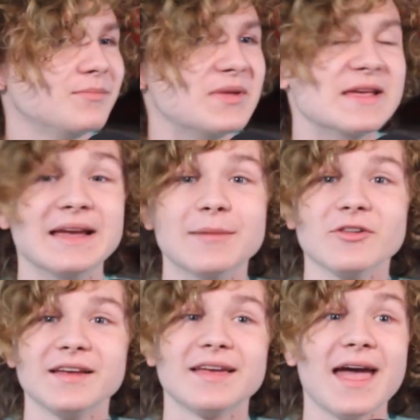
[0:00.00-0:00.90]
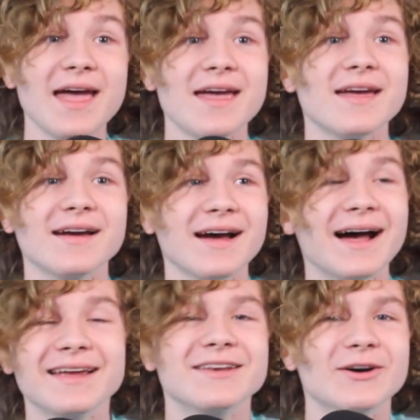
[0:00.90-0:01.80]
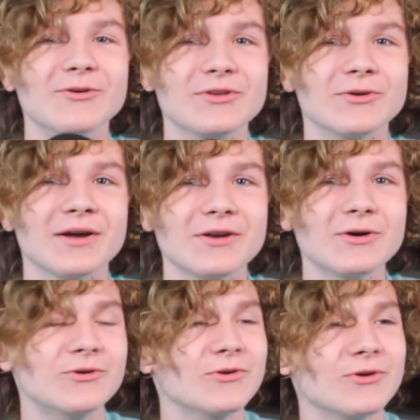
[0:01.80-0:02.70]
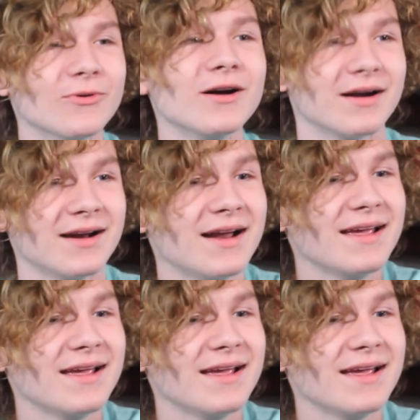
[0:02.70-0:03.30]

being able like, hey, I know you, I know who you are.